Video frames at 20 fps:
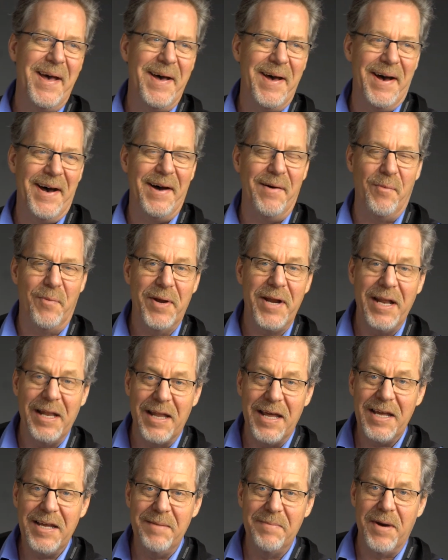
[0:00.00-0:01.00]
What I
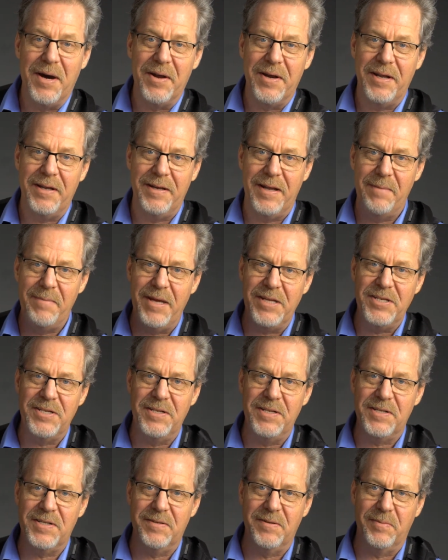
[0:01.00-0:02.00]
like about it, and I
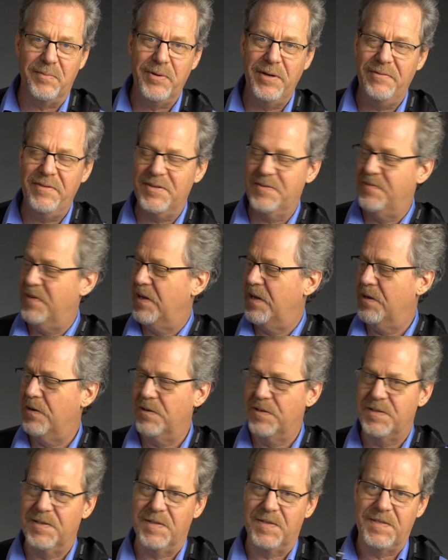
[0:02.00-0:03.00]
mentioned this in a previous video,
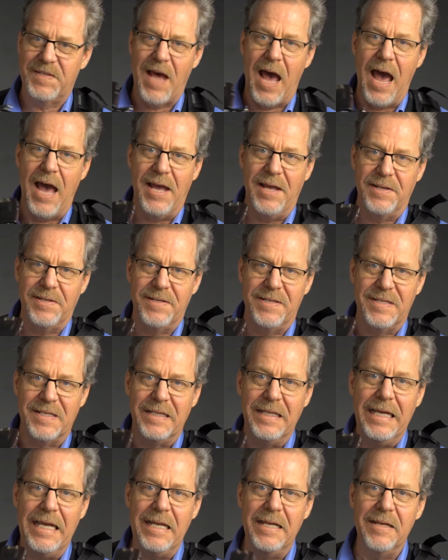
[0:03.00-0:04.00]
is the size. It's
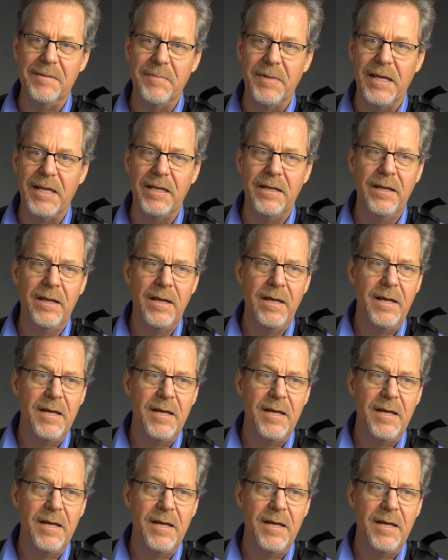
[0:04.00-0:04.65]
lean and mean.